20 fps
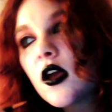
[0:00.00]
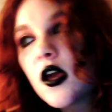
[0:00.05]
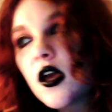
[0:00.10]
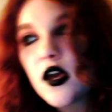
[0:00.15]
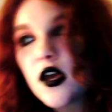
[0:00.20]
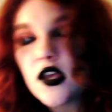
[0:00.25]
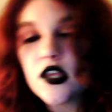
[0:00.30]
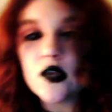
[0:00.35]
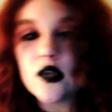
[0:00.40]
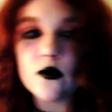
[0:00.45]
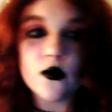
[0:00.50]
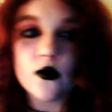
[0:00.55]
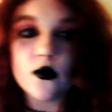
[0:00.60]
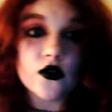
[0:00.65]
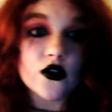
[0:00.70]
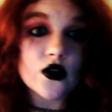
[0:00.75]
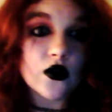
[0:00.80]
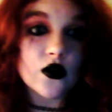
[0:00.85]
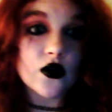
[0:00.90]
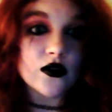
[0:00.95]
you will
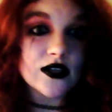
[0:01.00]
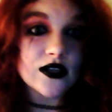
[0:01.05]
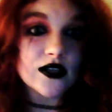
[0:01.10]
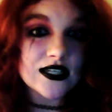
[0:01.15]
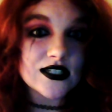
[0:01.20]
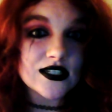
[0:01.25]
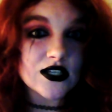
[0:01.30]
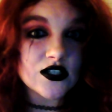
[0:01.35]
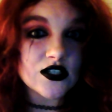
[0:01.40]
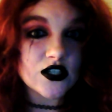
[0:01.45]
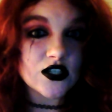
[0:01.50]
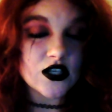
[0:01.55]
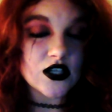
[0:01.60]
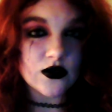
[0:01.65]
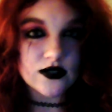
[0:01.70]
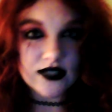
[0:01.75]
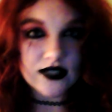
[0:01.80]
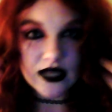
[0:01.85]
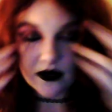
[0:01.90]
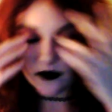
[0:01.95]
not need to use
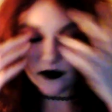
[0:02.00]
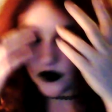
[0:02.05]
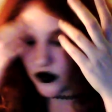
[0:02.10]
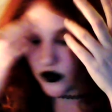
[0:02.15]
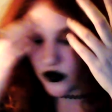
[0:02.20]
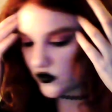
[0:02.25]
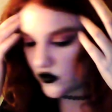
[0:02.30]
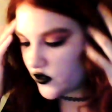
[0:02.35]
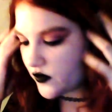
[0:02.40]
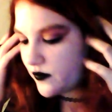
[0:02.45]
that much.